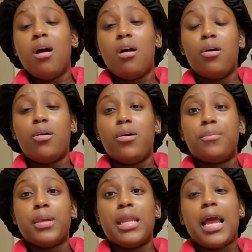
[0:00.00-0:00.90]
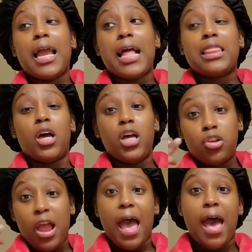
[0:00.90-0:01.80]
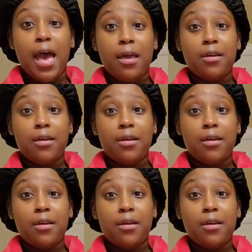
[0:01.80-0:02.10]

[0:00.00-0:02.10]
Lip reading: and I got the under eye